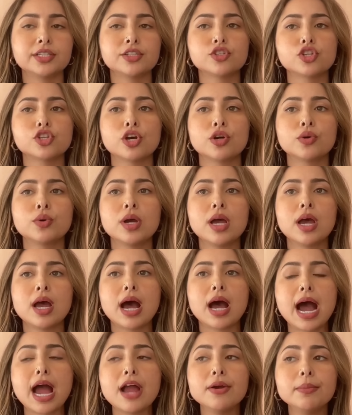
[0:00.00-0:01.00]
So
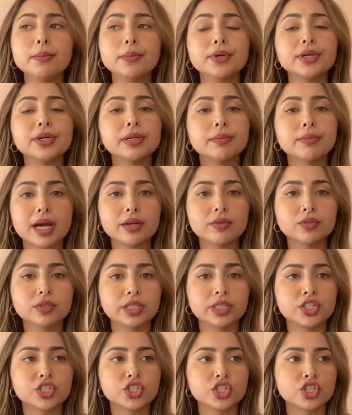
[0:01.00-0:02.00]
I remember in my
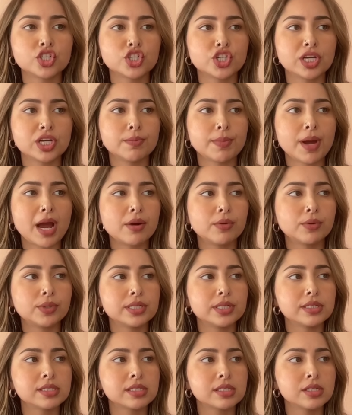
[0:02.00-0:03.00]
relationship, I
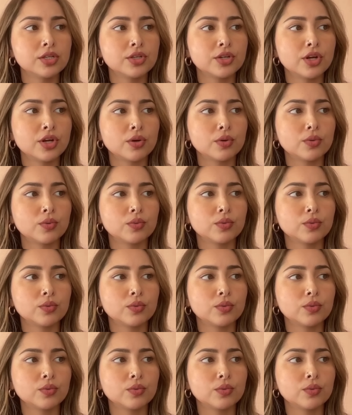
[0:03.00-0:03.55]
was, you know,